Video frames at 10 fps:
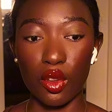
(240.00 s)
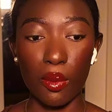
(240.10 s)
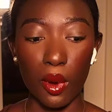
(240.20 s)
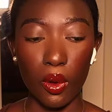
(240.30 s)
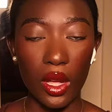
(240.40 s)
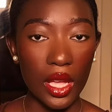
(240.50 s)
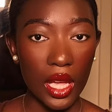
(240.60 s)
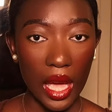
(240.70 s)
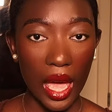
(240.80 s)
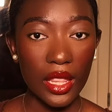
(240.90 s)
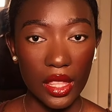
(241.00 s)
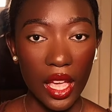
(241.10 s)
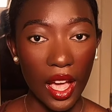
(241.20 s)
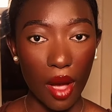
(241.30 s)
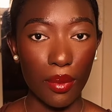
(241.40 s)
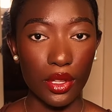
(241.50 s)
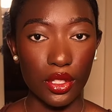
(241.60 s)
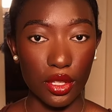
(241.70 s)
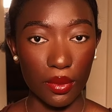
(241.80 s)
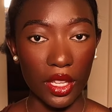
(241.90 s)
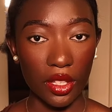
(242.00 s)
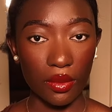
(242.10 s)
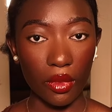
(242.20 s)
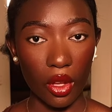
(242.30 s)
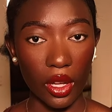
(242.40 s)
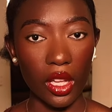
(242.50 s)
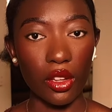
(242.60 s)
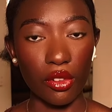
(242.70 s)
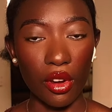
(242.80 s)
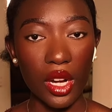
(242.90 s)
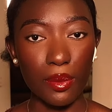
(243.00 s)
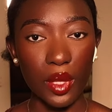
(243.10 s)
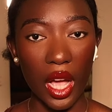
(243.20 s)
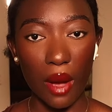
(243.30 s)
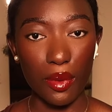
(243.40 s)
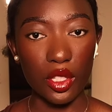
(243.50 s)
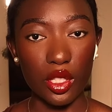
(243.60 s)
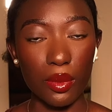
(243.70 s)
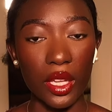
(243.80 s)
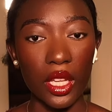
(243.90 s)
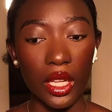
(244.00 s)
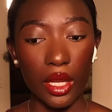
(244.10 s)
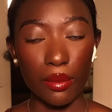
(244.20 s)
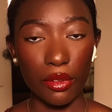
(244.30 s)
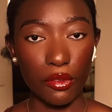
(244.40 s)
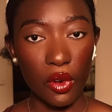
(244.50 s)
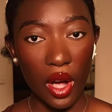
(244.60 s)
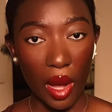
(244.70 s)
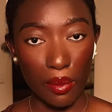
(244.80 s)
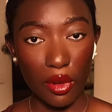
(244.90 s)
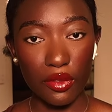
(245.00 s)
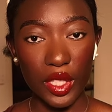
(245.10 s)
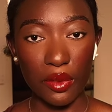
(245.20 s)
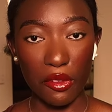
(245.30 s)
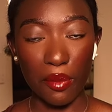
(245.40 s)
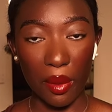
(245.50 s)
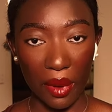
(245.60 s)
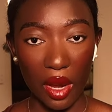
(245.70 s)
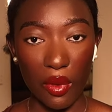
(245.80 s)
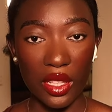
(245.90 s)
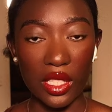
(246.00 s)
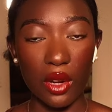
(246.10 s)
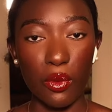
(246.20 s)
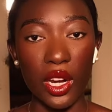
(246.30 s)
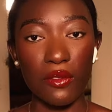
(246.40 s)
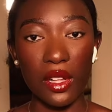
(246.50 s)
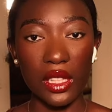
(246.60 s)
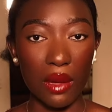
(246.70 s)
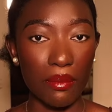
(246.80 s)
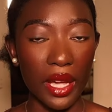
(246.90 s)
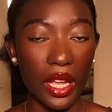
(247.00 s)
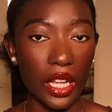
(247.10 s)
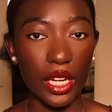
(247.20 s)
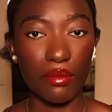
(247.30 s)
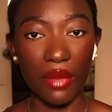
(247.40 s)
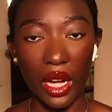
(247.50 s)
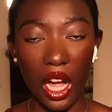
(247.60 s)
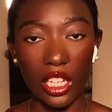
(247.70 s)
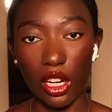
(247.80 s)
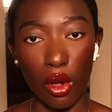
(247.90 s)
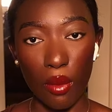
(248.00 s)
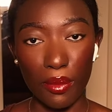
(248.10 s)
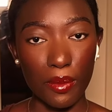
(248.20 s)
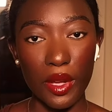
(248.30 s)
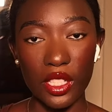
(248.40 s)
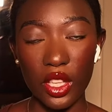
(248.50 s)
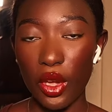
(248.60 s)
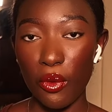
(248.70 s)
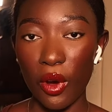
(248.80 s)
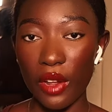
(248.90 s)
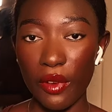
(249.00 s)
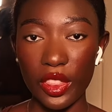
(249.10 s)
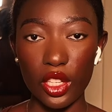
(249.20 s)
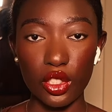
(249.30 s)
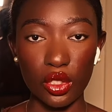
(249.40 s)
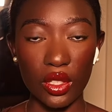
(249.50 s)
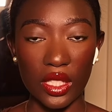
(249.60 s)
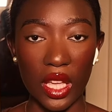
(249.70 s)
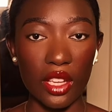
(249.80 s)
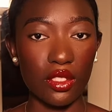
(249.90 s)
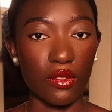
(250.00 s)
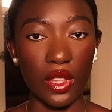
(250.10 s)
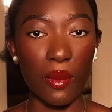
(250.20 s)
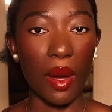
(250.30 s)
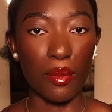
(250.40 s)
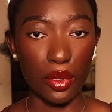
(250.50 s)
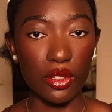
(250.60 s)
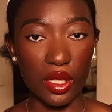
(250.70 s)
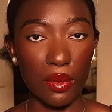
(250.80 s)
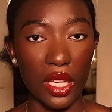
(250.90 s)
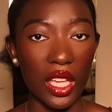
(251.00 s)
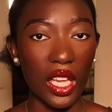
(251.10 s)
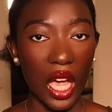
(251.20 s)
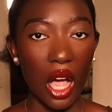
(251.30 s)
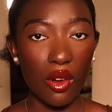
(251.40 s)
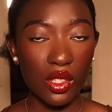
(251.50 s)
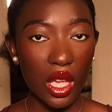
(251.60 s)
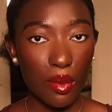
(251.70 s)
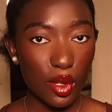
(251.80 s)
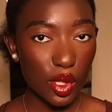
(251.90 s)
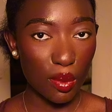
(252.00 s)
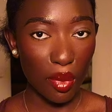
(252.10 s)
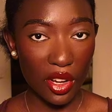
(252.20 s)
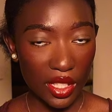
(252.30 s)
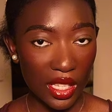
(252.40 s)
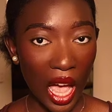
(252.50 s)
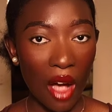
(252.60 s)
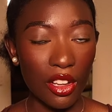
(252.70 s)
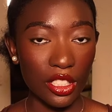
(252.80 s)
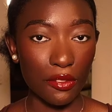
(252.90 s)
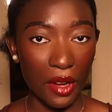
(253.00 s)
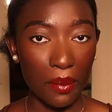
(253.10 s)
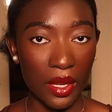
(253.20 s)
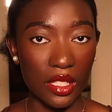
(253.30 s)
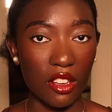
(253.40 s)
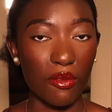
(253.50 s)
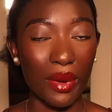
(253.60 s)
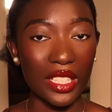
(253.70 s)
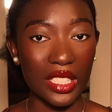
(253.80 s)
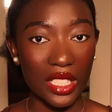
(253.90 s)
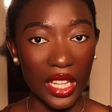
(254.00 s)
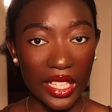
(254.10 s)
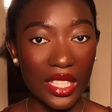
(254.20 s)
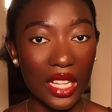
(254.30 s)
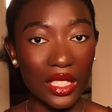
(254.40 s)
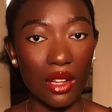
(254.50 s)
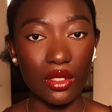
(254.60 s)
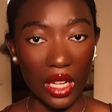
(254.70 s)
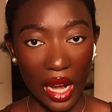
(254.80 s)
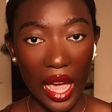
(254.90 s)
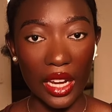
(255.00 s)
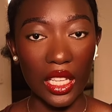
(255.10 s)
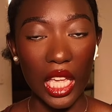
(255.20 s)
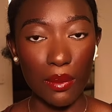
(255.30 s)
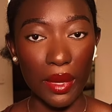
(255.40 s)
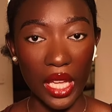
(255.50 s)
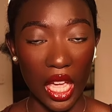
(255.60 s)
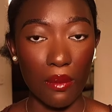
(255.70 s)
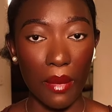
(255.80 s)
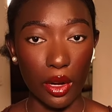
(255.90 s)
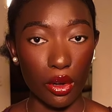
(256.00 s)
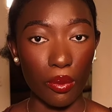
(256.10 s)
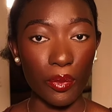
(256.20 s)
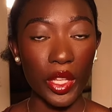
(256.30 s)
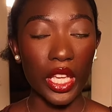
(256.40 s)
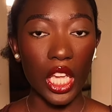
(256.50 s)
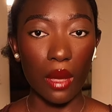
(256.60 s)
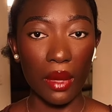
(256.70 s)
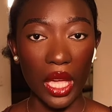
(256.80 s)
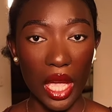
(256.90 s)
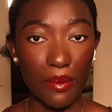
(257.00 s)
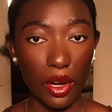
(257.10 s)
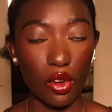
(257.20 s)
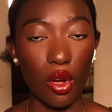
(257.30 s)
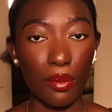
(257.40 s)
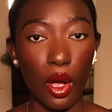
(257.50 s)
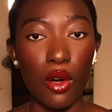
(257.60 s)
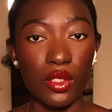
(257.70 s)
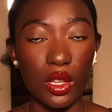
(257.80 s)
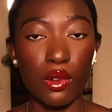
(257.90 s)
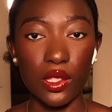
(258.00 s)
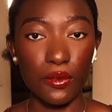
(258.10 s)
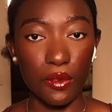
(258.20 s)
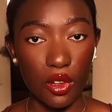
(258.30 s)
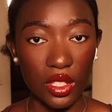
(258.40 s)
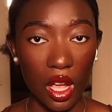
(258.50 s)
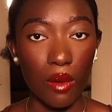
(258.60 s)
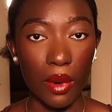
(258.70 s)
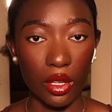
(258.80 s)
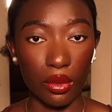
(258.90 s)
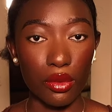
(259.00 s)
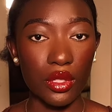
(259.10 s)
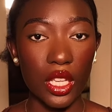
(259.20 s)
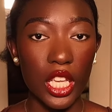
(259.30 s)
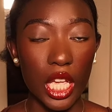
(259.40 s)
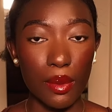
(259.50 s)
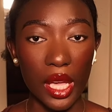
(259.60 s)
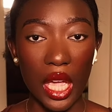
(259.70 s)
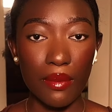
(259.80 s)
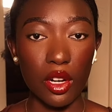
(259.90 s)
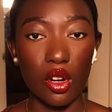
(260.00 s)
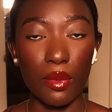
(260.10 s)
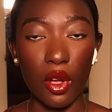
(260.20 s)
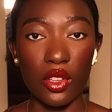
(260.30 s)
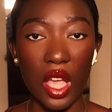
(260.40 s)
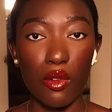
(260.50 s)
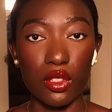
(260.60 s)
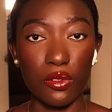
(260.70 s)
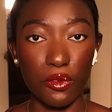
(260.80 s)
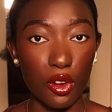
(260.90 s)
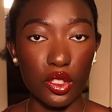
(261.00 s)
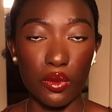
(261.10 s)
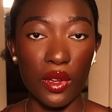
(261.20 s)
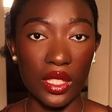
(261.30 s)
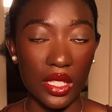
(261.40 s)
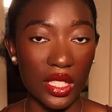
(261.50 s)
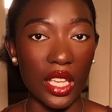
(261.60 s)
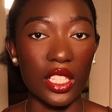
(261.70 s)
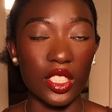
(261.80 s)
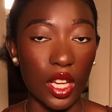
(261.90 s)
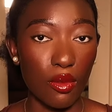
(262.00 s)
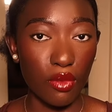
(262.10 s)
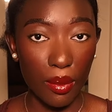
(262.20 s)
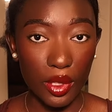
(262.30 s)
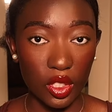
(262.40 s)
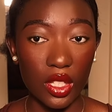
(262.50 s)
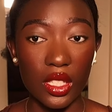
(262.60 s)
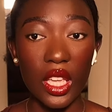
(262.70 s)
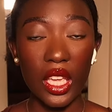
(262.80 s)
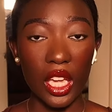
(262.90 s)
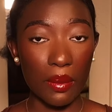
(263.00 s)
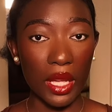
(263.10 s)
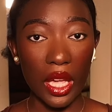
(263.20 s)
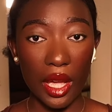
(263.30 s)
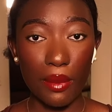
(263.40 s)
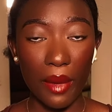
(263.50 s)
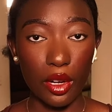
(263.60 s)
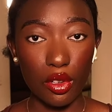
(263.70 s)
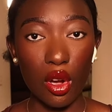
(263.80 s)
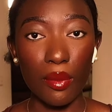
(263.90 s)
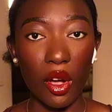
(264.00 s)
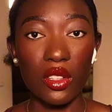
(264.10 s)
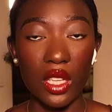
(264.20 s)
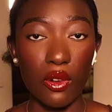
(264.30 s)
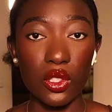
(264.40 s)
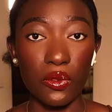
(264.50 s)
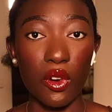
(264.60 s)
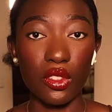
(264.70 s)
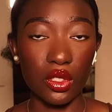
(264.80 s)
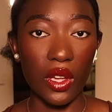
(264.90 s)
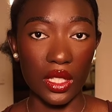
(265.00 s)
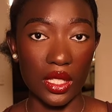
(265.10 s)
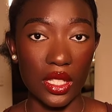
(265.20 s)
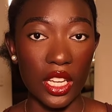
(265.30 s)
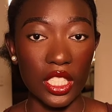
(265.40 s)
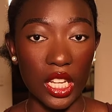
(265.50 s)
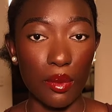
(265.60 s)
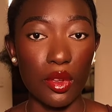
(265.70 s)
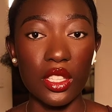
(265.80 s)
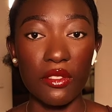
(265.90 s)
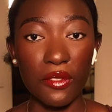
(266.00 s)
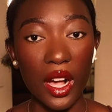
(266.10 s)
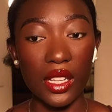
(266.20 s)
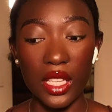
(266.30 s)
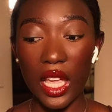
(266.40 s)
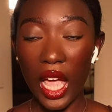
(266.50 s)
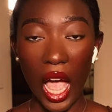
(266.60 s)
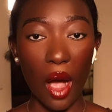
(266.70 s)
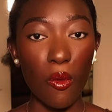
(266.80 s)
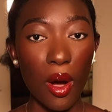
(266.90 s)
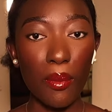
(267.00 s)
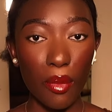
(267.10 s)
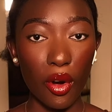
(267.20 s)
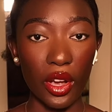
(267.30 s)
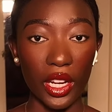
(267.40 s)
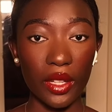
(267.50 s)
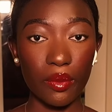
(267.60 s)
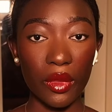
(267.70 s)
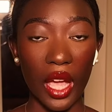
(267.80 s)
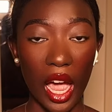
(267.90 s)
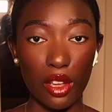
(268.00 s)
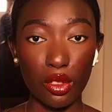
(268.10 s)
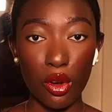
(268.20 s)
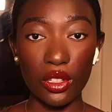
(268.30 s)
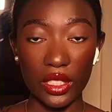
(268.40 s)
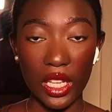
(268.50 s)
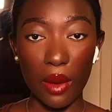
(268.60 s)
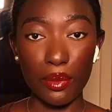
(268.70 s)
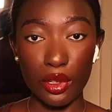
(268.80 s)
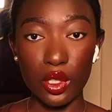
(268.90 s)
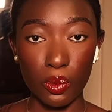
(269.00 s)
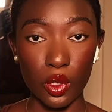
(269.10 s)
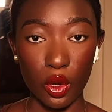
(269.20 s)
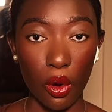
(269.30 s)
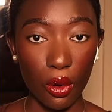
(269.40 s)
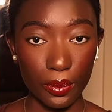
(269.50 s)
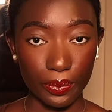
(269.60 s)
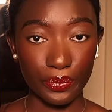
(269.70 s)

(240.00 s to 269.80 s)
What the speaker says: normal. And that happened to me. Okay, growing up, that happened to me. Before I moved there with my parents, and whenever they made any backhanded compliments, whenever they showed signs of them abusing me, I was able to point it out and defend myself. But later down the line, it became my norm. It became my norm because it was forced down my throat. It became my norm because I was forced to entertain their rubbishness. It became my norm because I was forced to entertain the abuse. In fact, at one point, I thought the abuse was hot.